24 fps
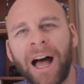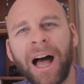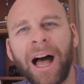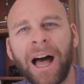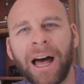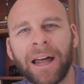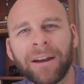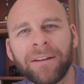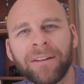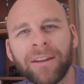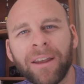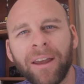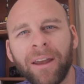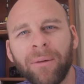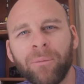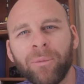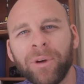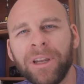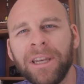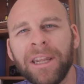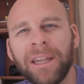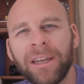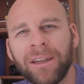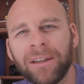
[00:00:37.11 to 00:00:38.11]
art, and
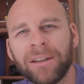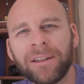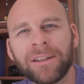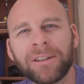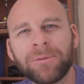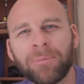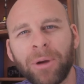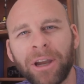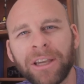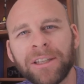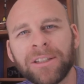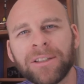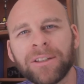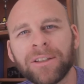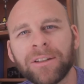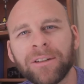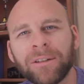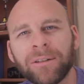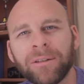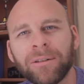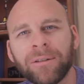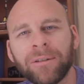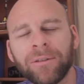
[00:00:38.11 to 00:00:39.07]
we needed a space